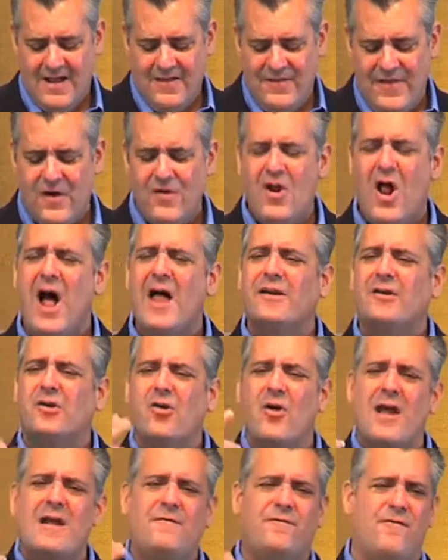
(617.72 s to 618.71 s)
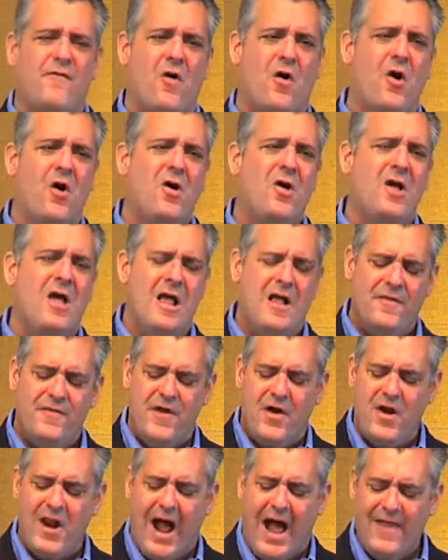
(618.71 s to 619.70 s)
They're not grateful.
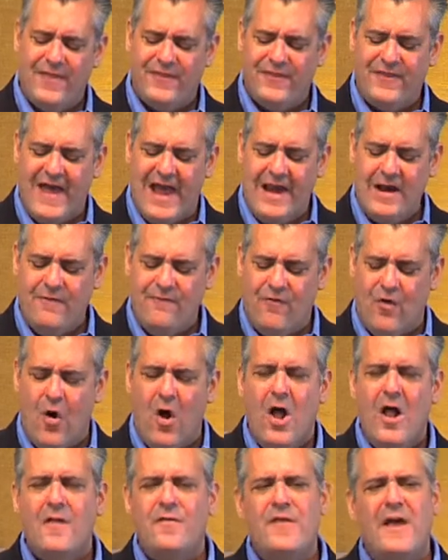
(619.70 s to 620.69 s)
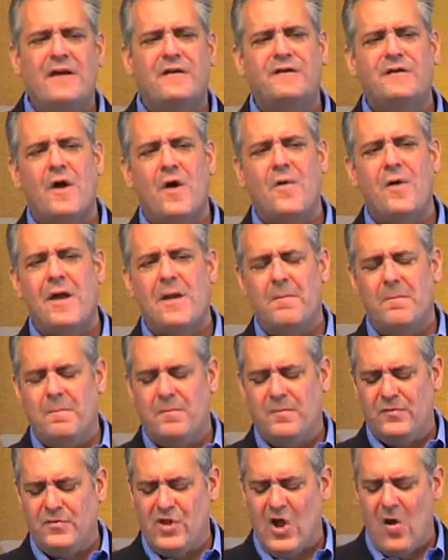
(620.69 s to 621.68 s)
They're not thankful. They show him
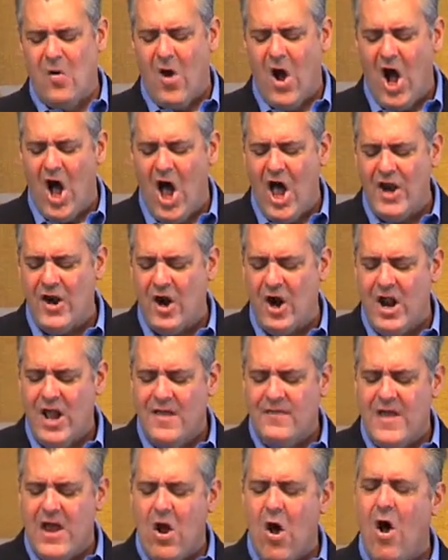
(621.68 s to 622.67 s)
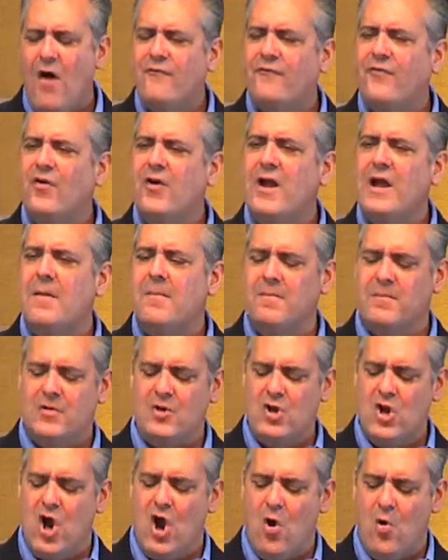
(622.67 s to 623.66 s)
no honor. They offer him
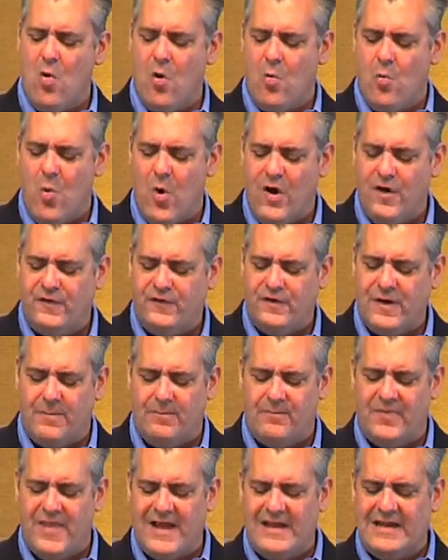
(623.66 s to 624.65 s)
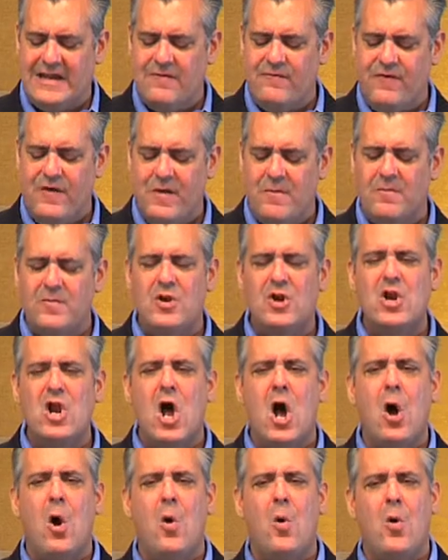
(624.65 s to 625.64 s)
no worship. They give him
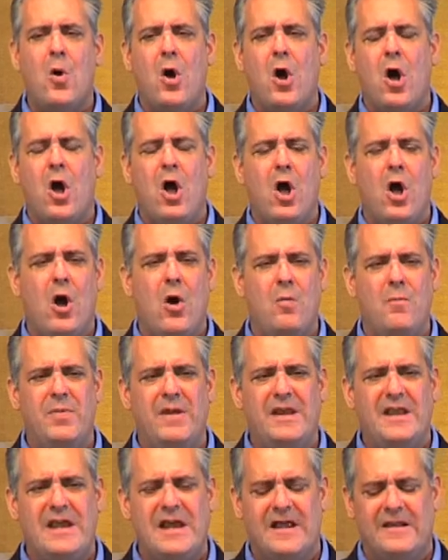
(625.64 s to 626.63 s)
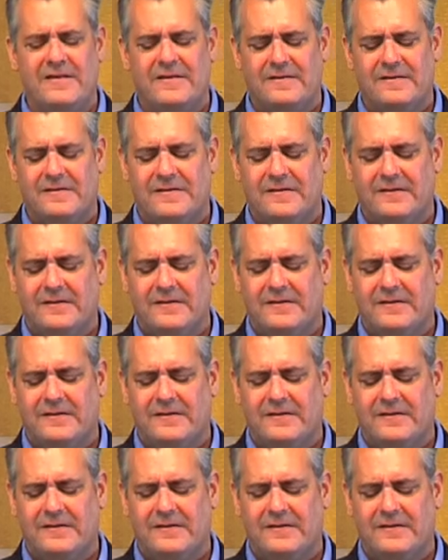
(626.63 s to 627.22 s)
no obedience.